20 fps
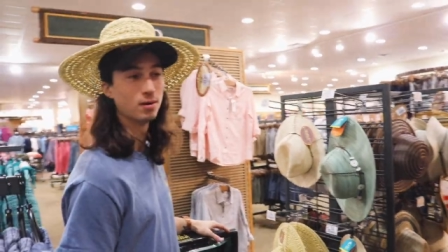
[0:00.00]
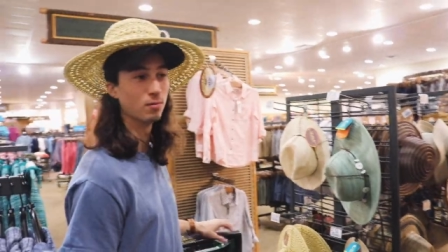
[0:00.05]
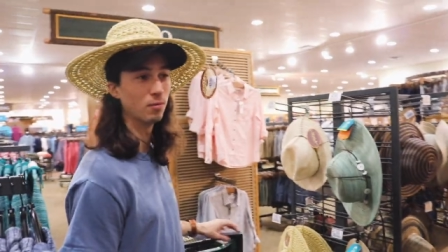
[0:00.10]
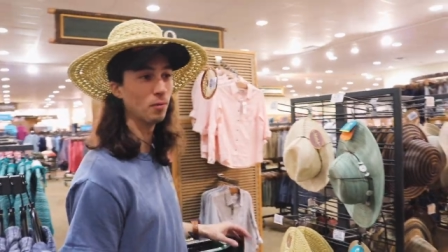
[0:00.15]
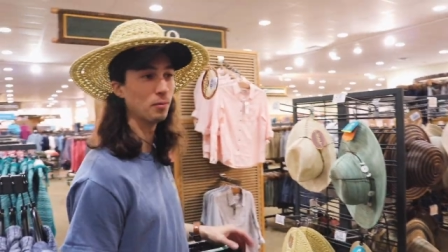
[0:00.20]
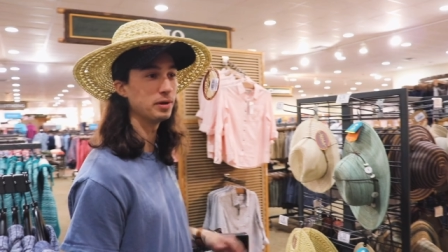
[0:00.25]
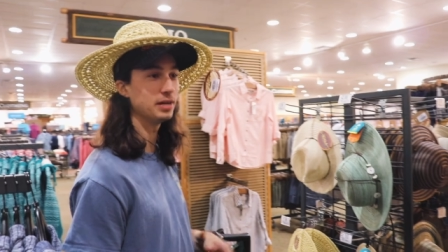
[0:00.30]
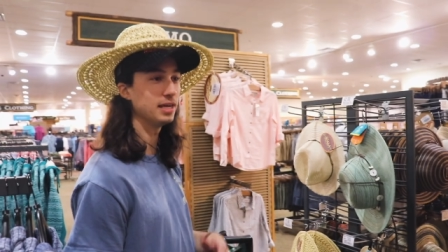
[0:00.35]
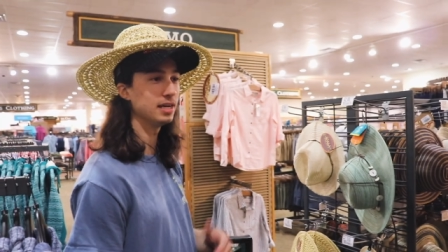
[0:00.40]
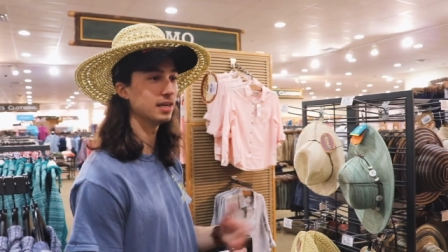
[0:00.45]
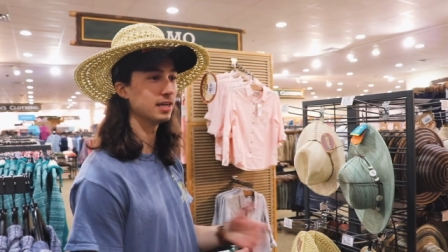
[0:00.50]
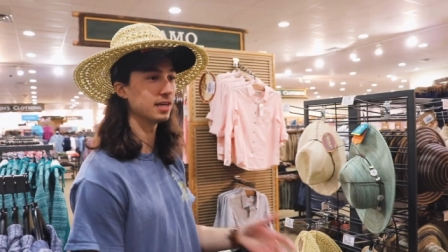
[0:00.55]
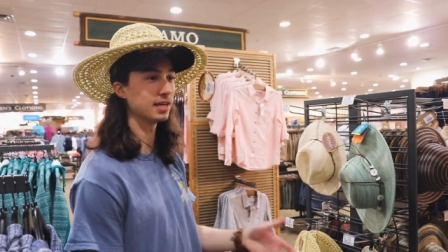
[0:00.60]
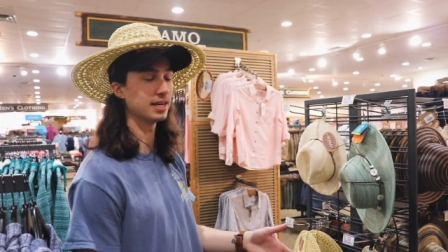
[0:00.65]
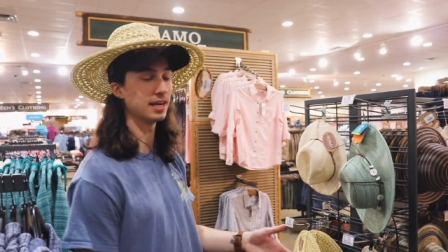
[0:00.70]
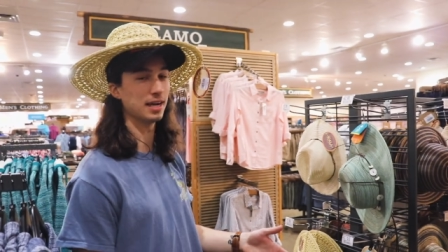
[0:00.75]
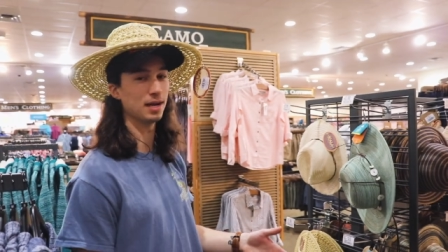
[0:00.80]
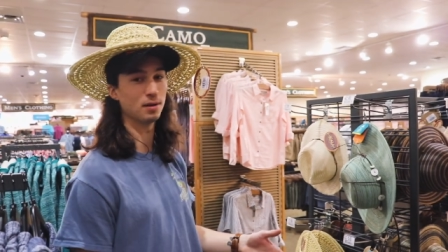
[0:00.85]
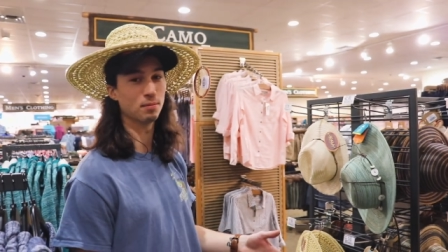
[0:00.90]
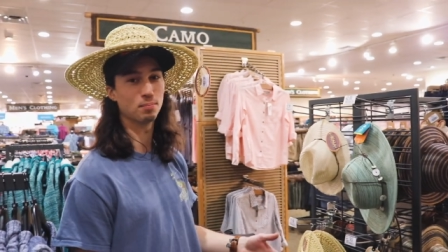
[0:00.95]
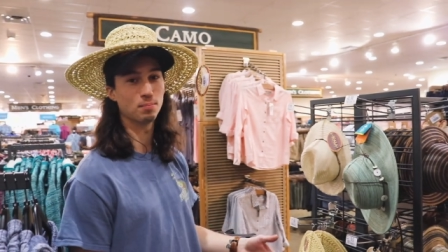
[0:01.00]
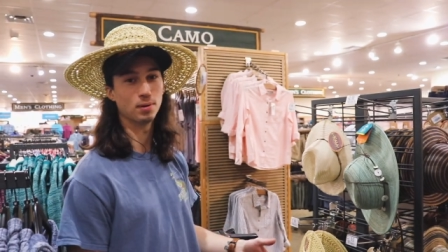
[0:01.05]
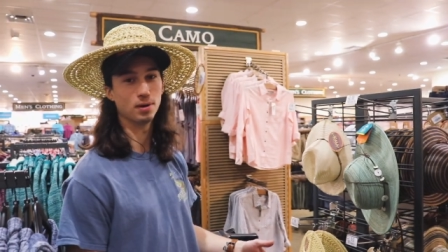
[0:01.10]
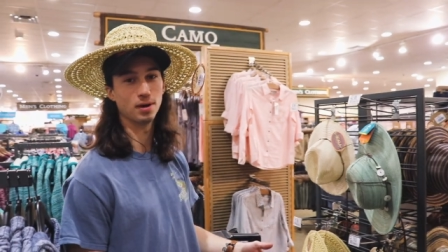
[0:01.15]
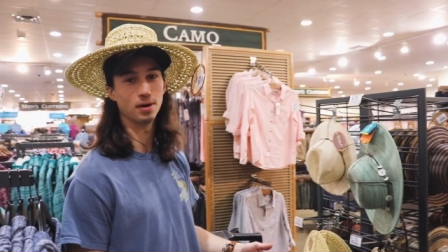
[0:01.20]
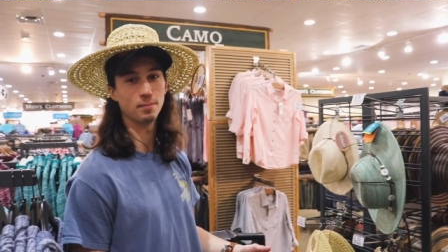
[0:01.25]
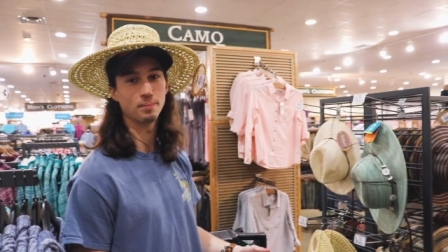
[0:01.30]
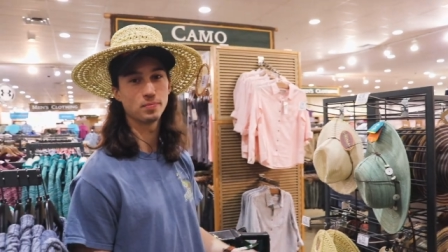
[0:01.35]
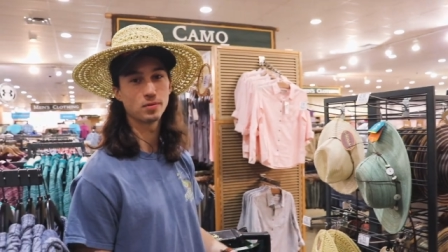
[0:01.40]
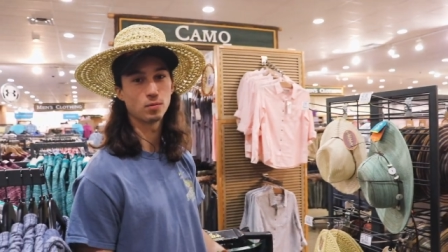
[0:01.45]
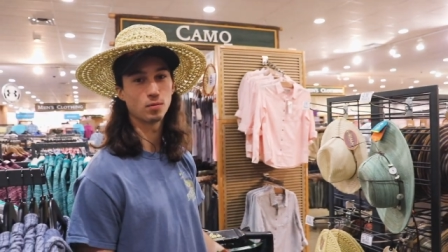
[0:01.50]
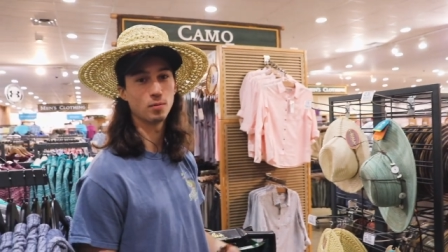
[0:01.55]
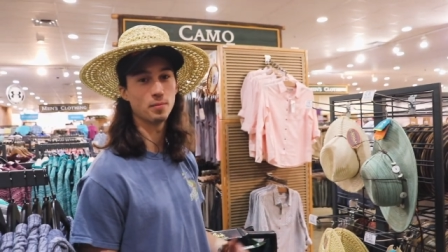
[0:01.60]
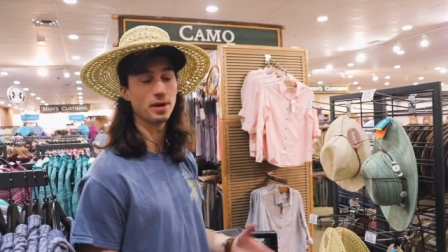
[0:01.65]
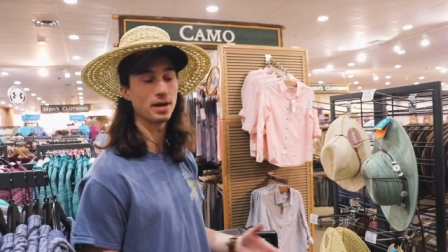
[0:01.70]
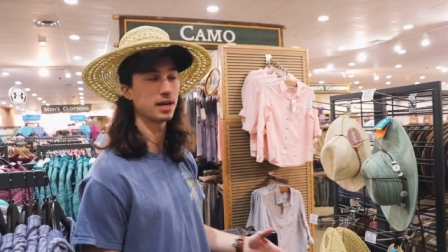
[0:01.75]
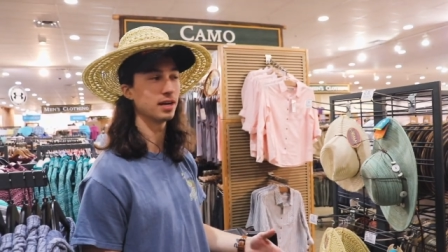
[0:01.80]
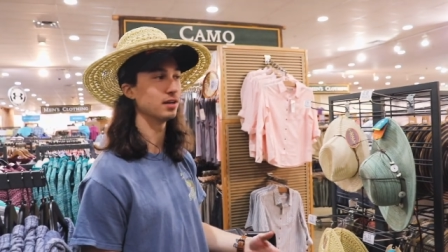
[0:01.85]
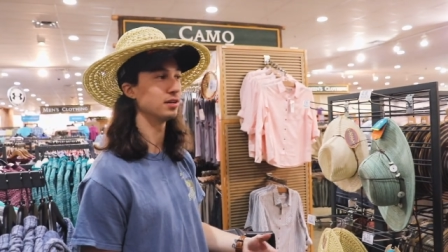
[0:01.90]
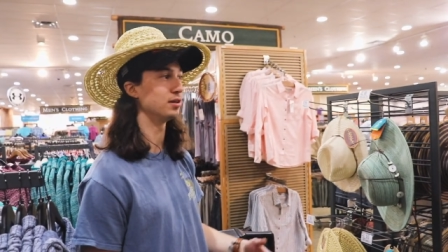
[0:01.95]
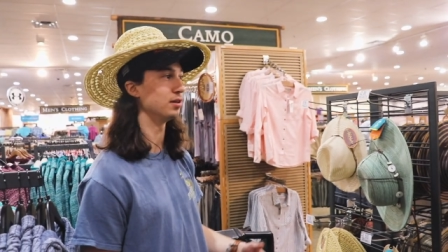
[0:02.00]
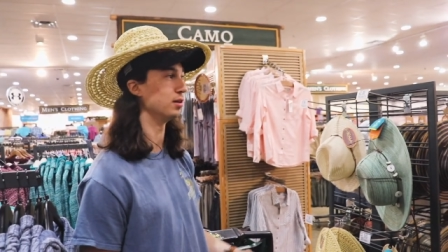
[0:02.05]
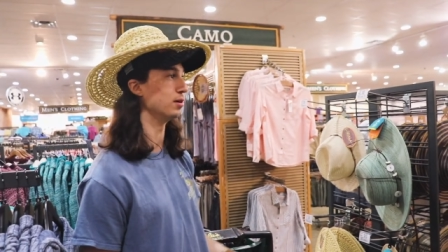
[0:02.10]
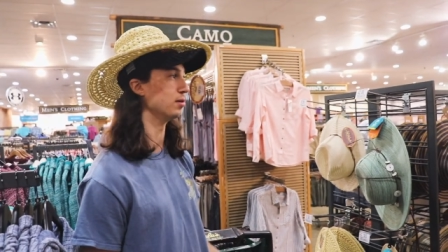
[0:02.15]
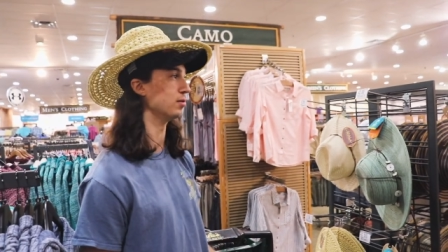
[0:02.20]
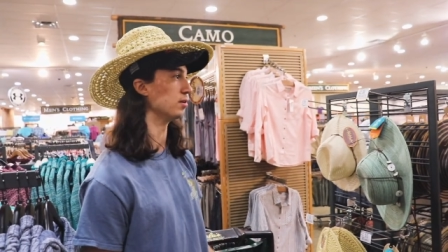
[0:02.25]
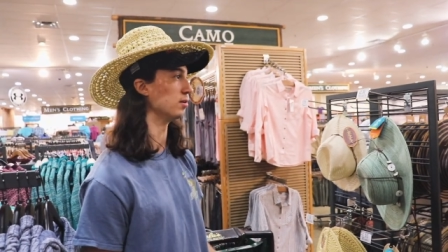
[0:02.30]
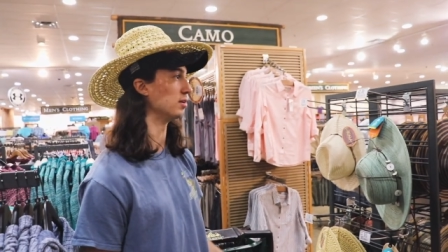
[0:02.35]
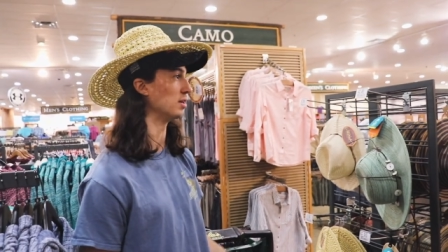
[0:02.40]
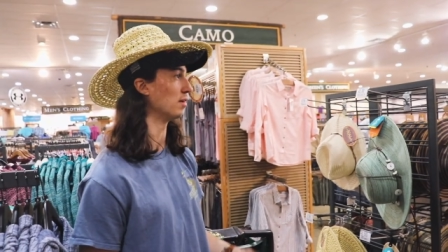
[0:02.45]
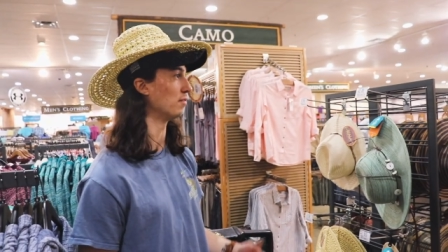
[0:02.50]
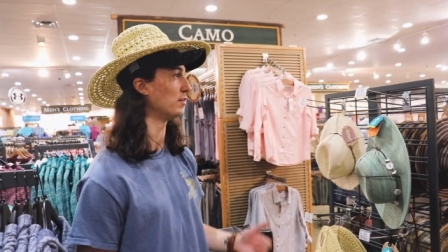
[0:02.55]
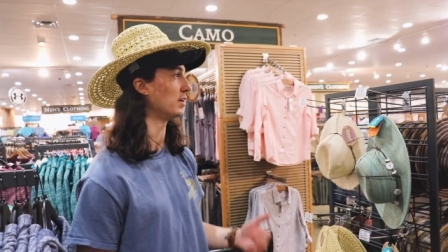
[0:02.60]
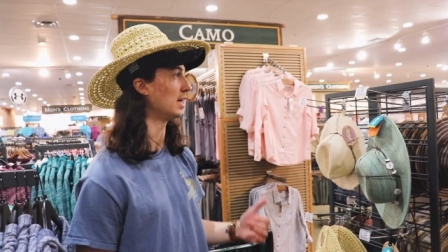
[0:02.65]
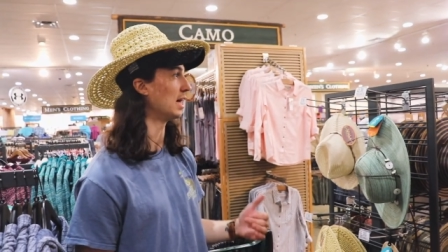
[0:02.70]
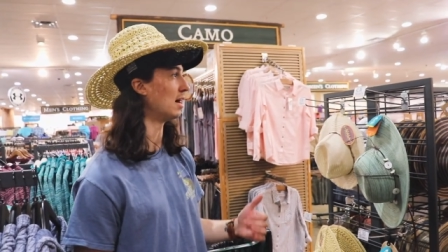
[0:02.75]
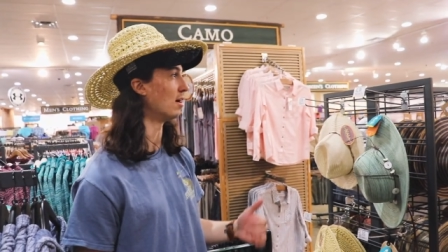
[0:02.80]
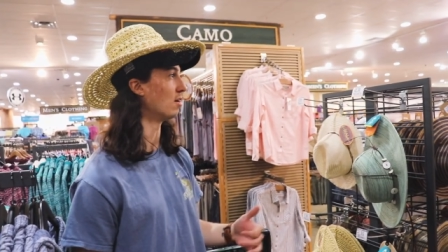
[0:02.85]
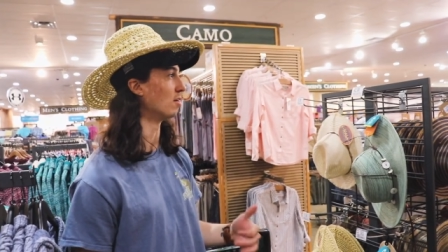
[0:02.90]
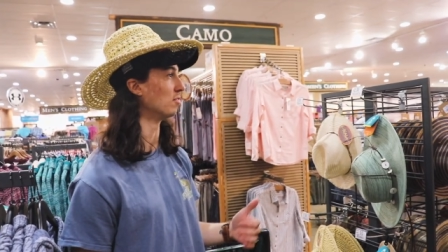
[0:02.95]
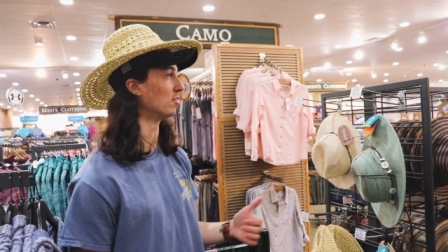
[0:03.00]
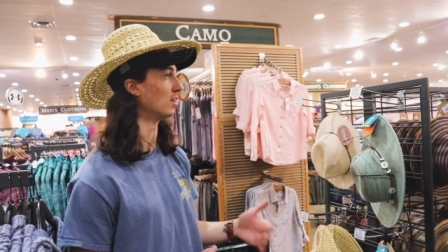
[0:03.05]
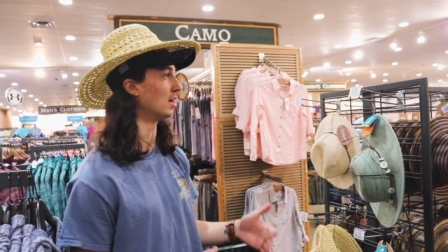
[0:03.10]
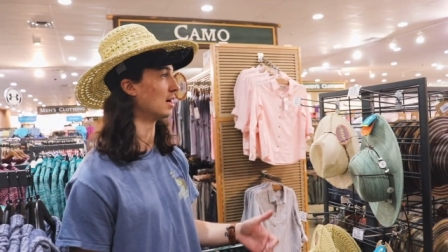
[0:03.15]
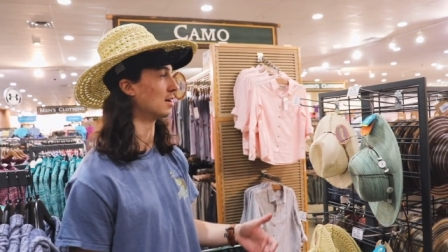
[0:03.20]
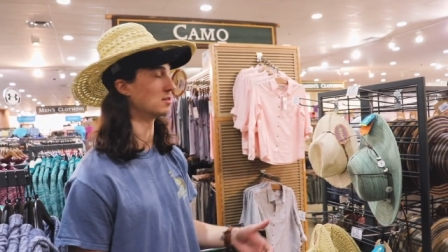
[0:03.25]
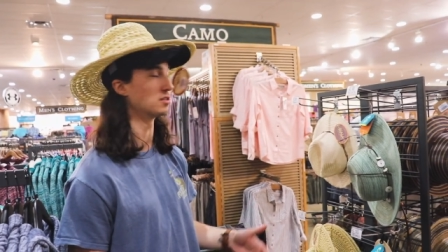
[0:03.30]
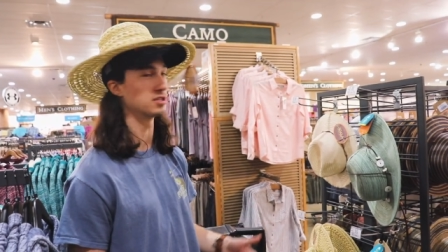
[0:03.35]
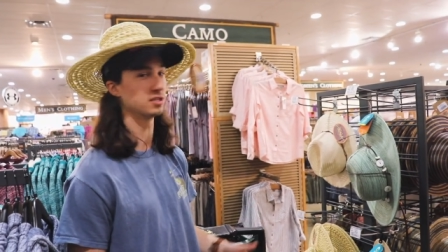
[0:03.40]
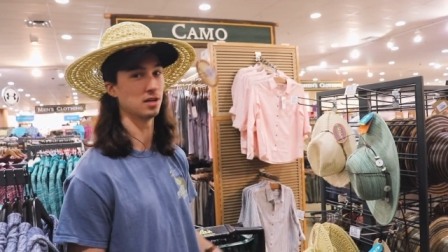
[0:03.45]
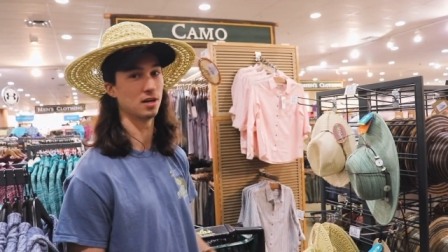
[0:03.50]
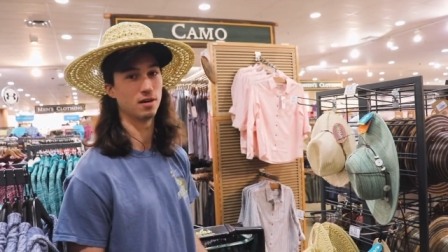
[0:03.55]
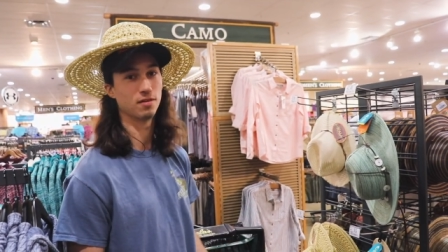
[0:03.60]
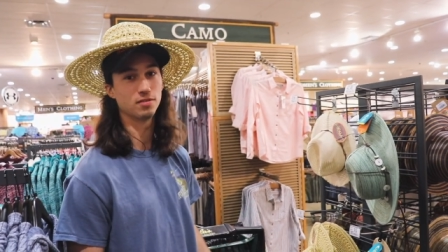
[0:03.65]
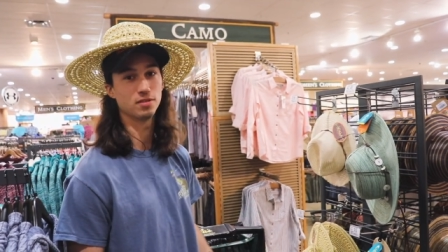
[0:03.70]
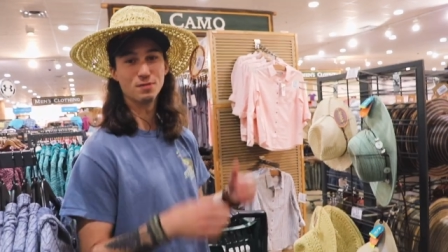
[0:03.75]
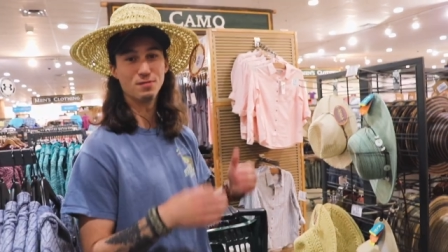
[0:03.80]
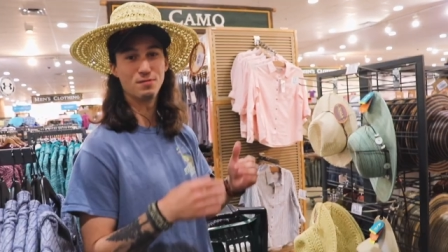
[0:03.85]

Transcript: what we needed to get, but we're making do. They're definitely out of a lot of stuff.